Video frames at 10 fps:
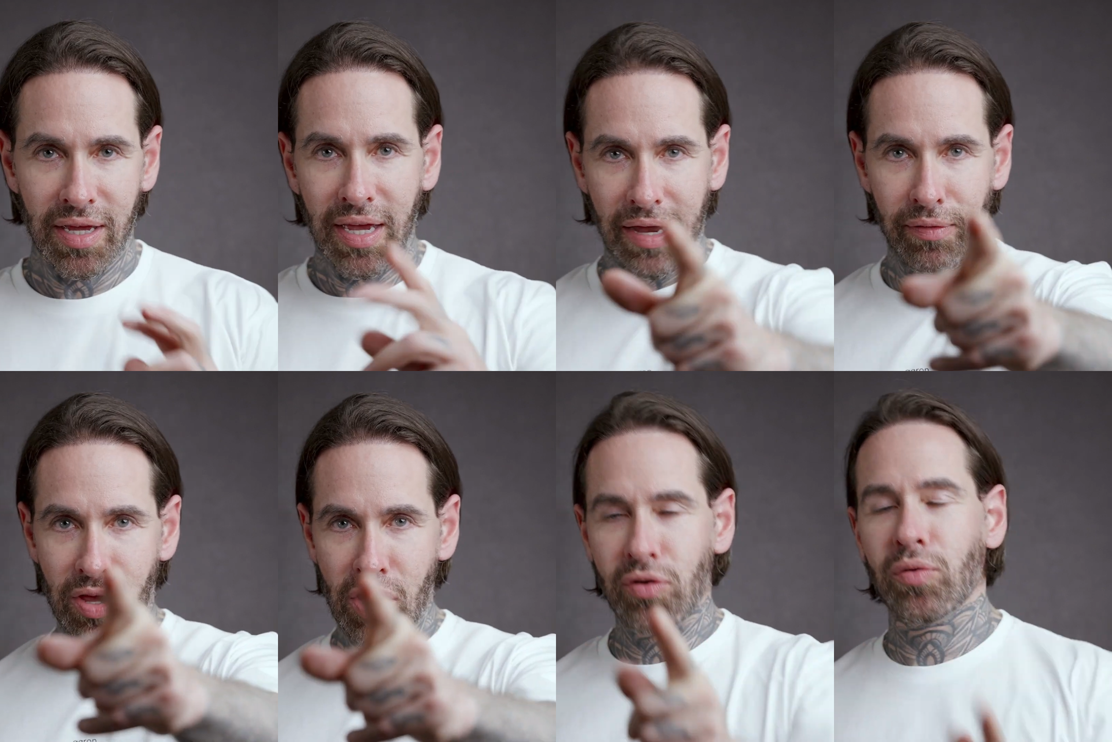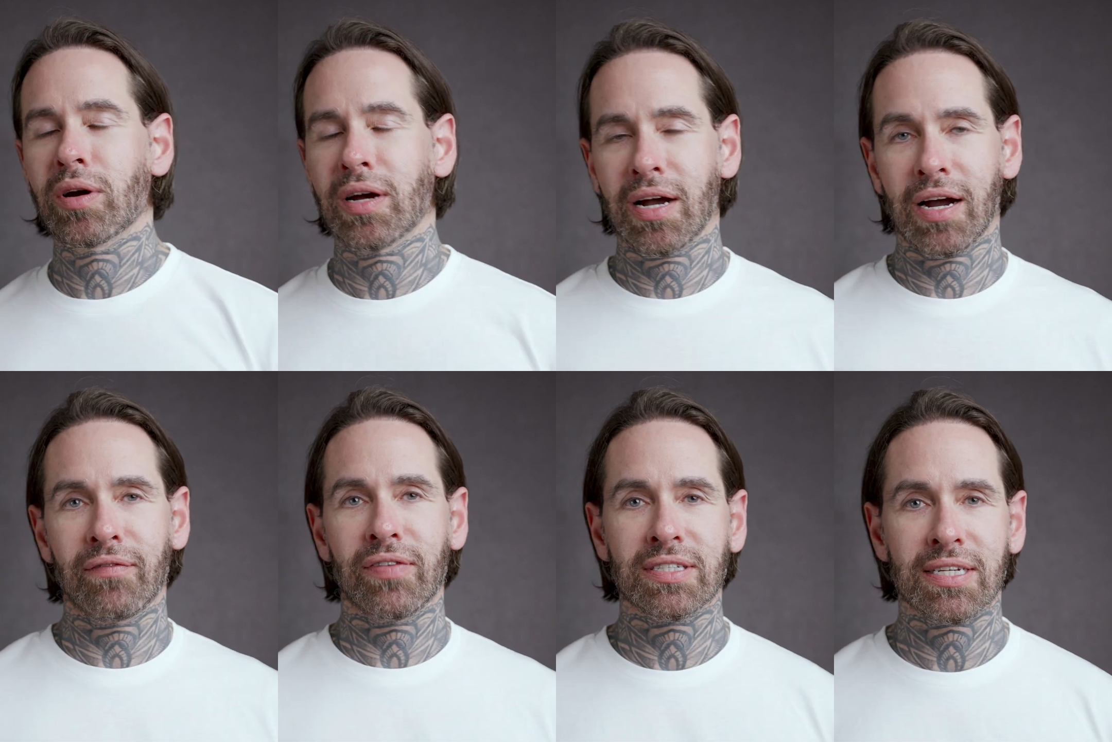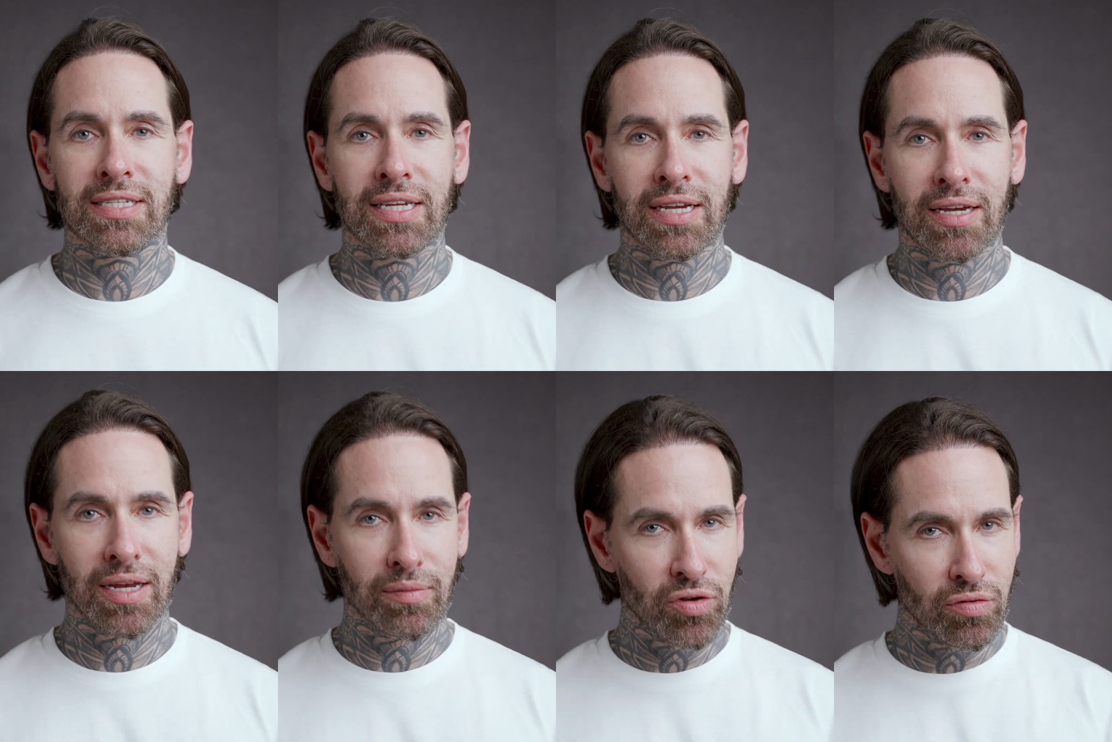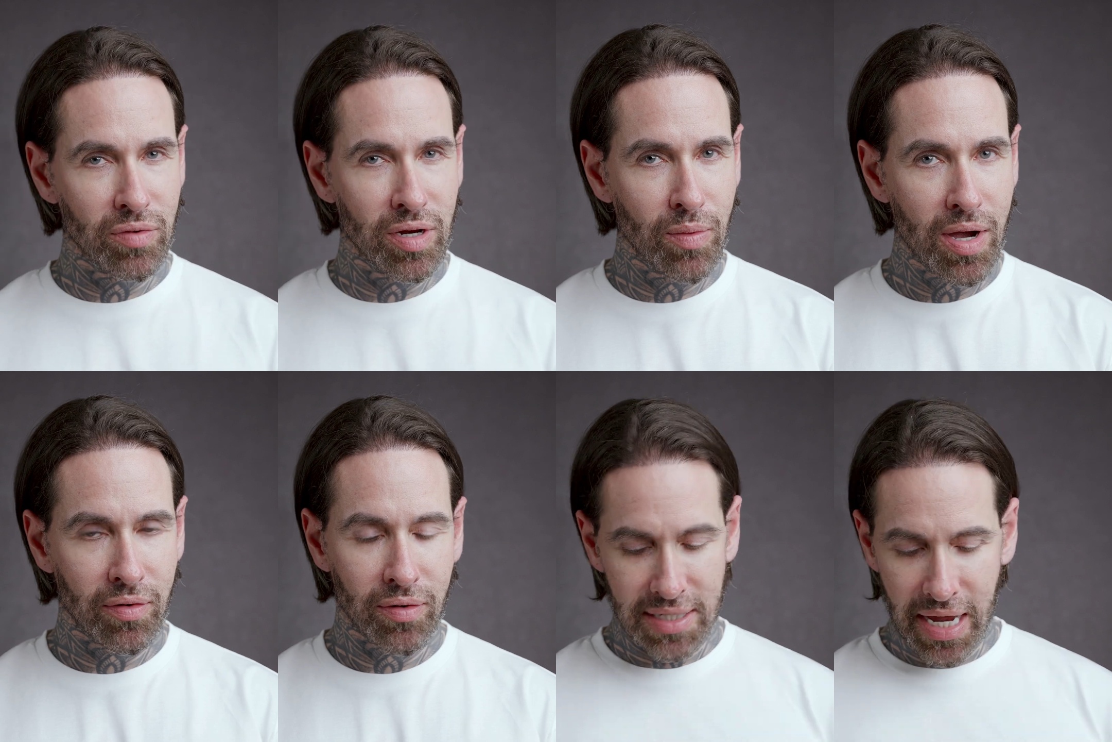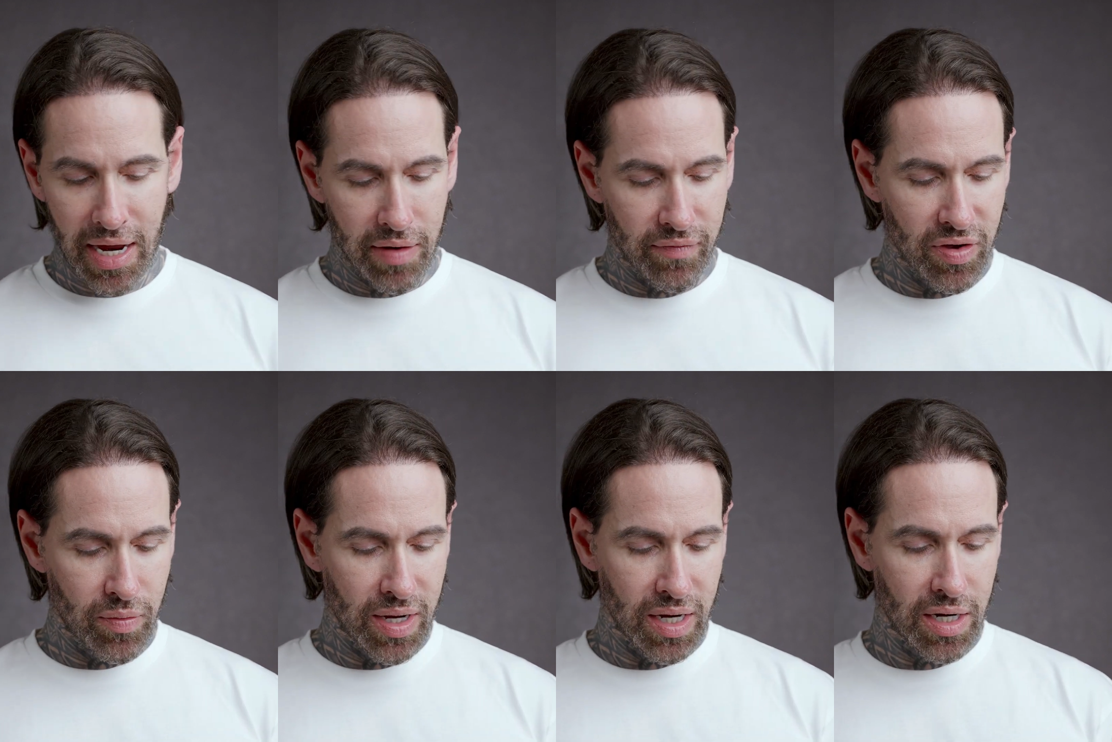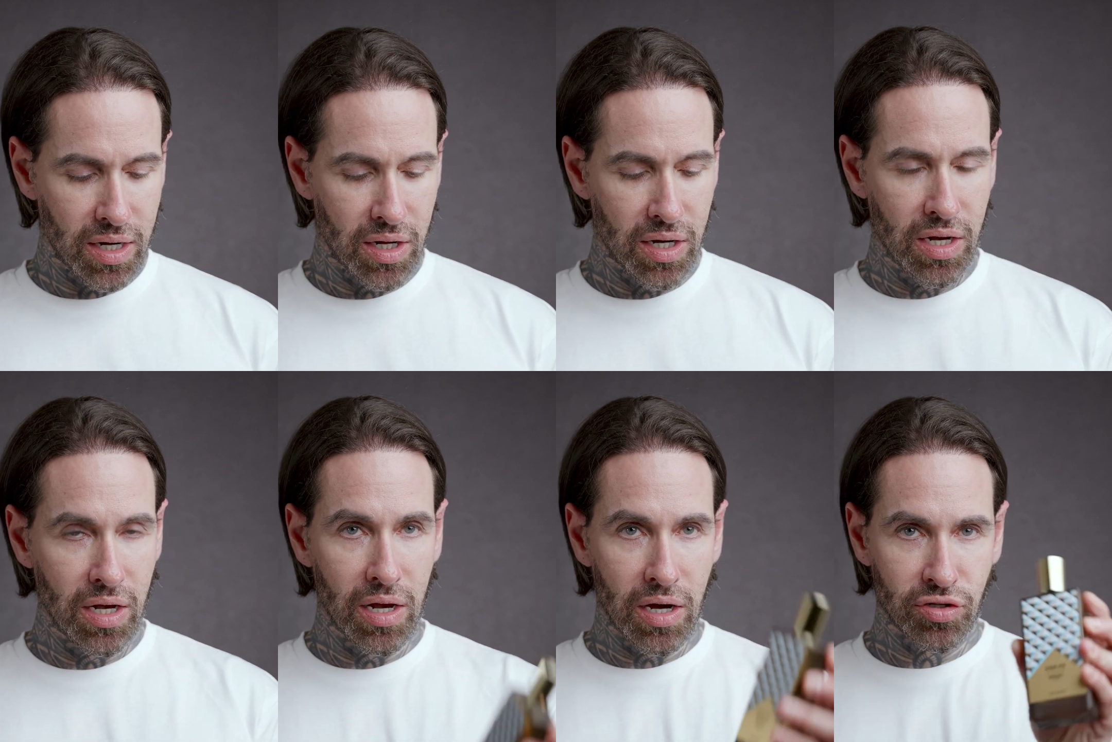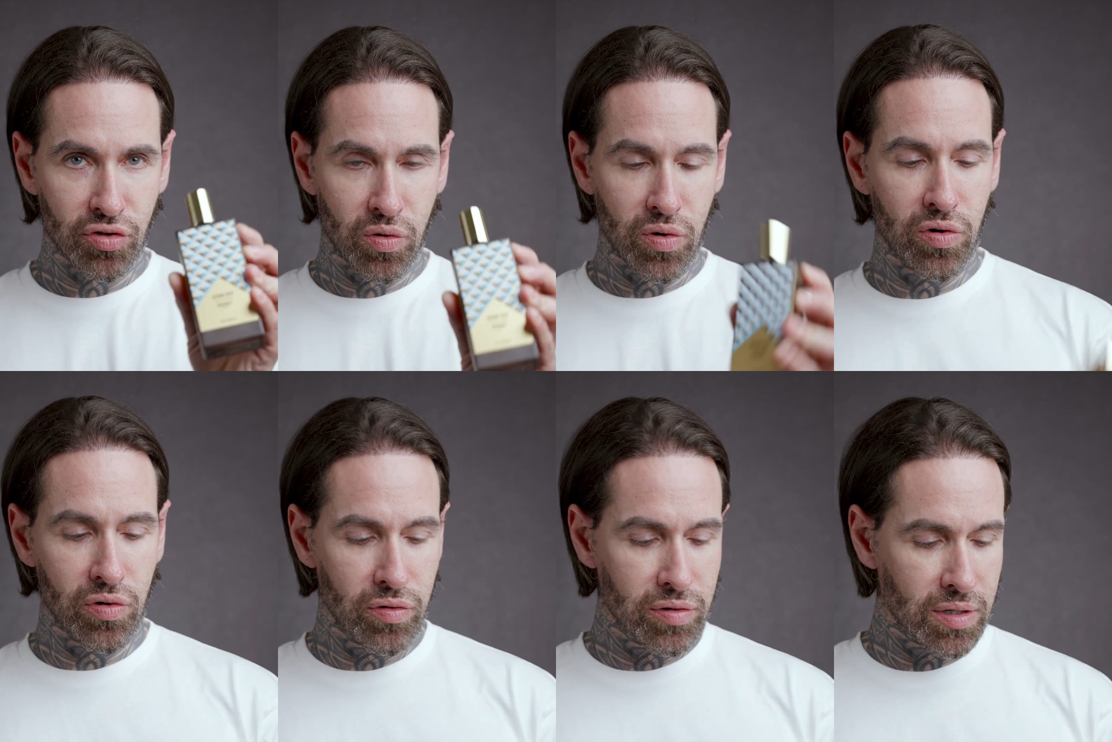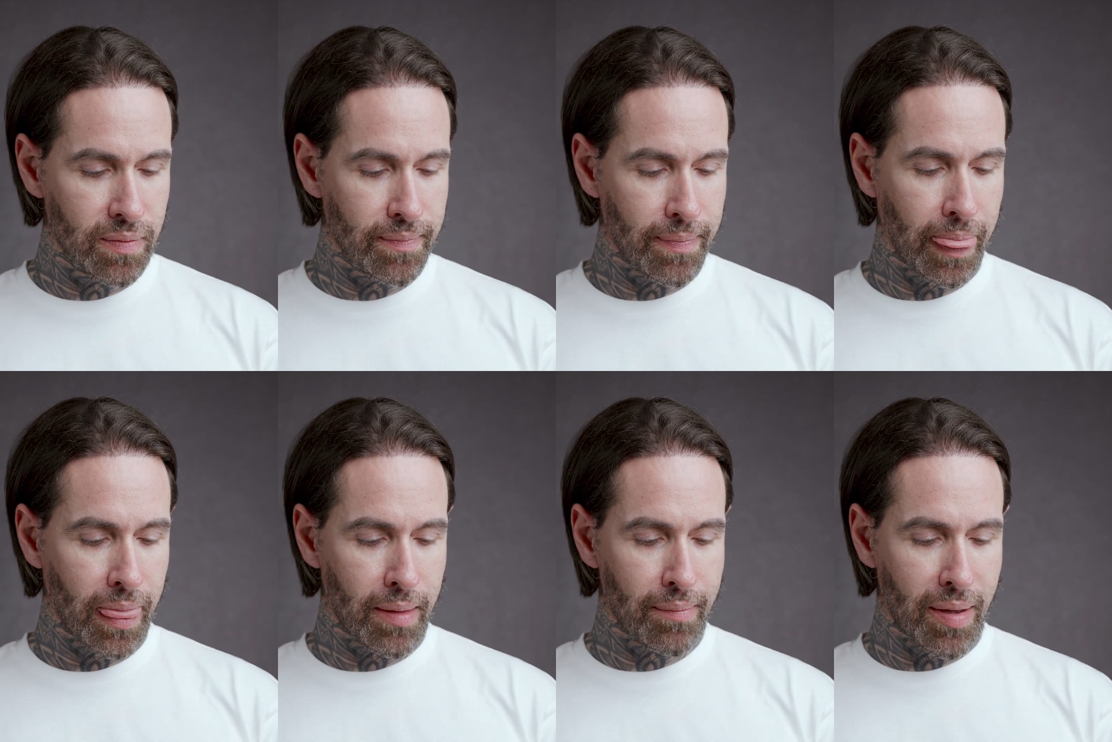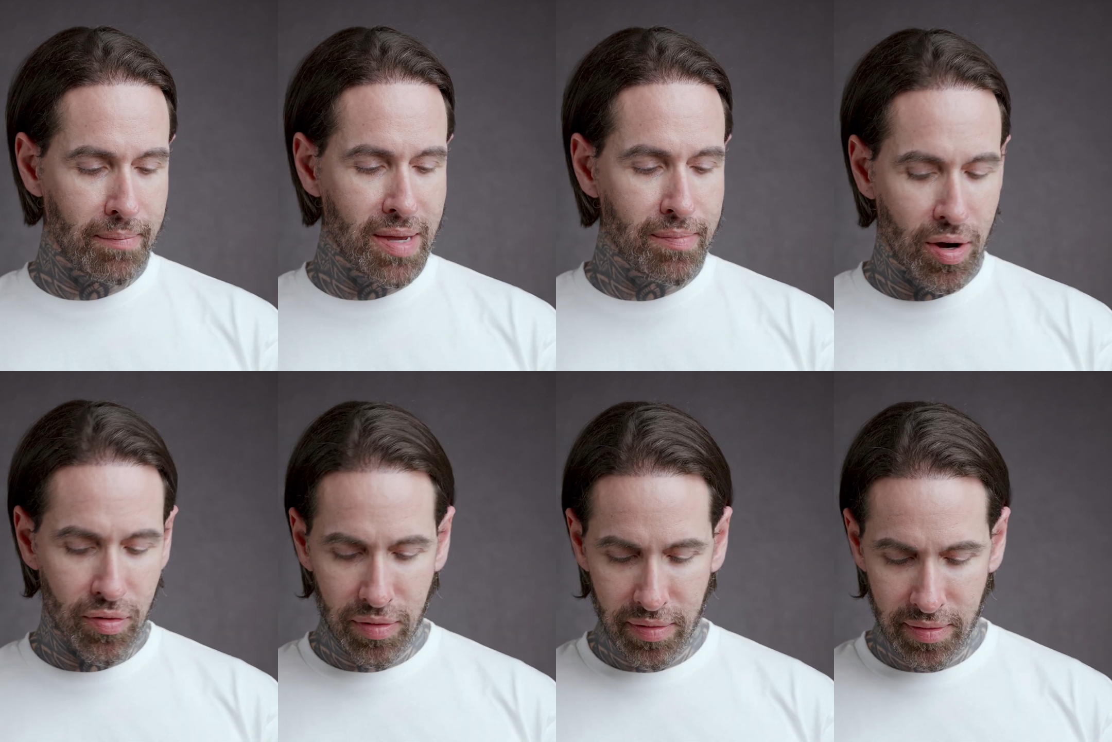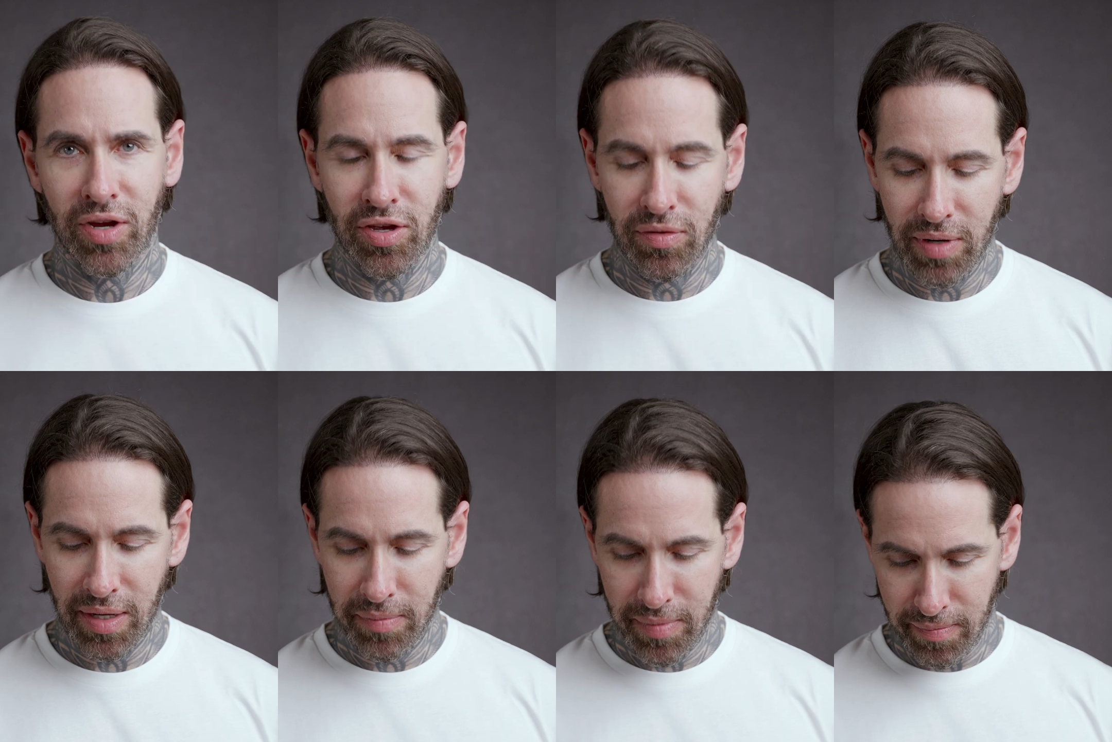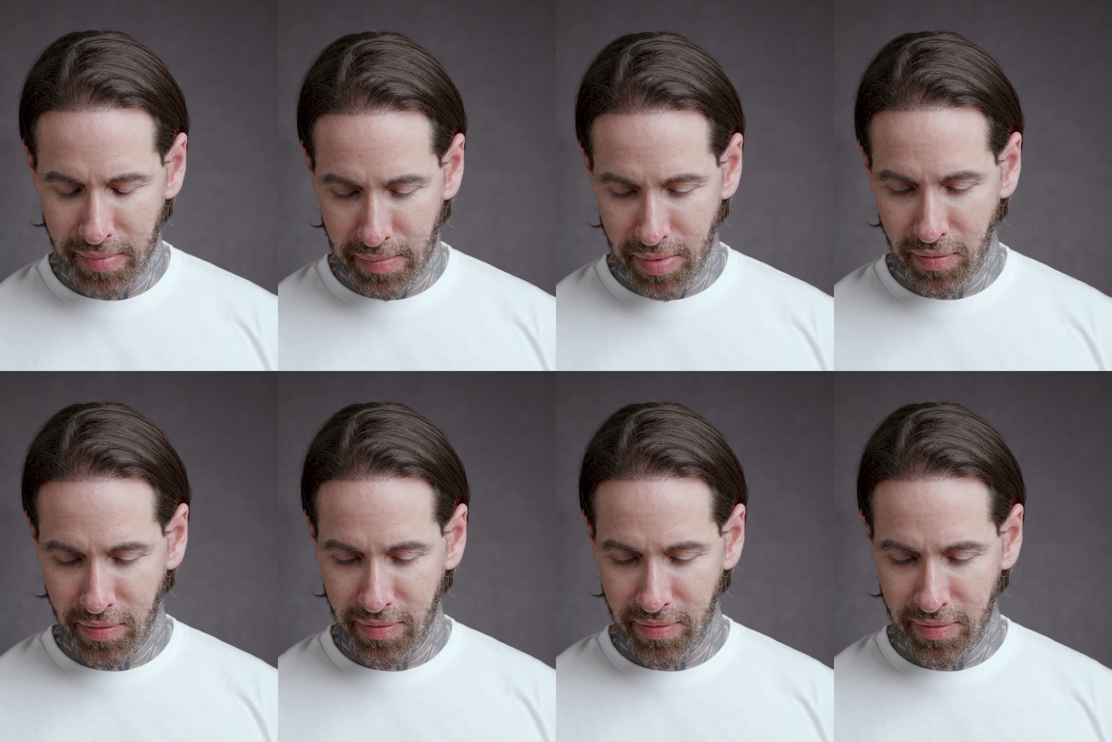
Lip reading: How are you? I'm fantastic and I'm doing really well. Today I'm viewing Luxor Oud by Memo. Very cute name, Memo.